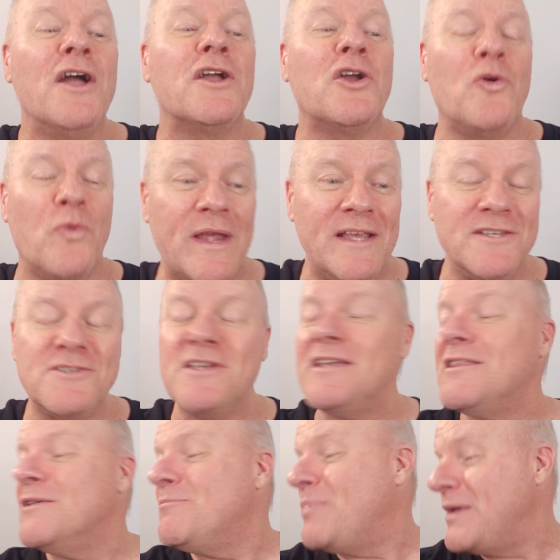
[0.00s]

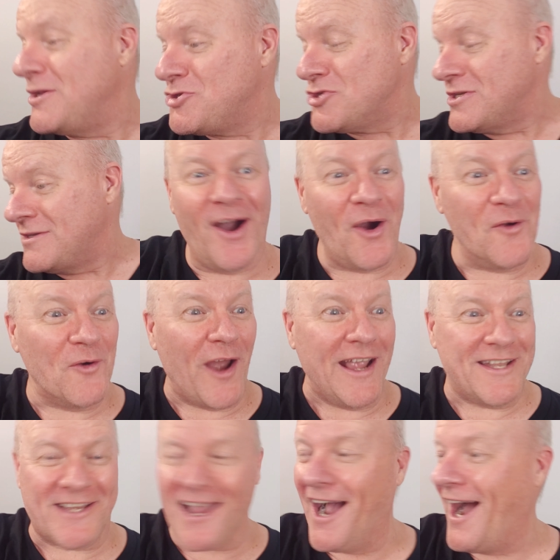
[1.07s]
Queasy the Pigeon. All
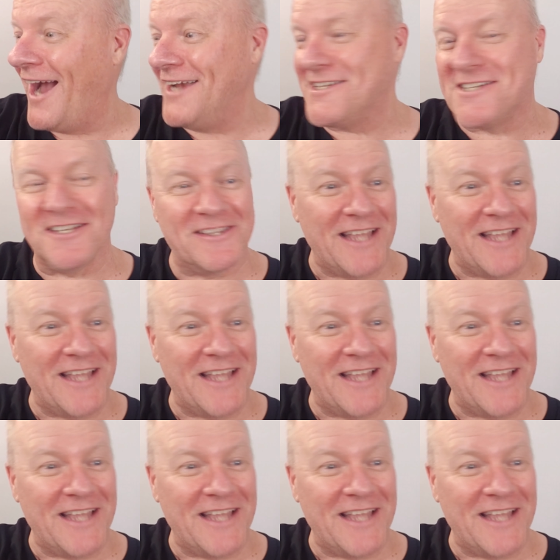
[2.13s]
right, guys,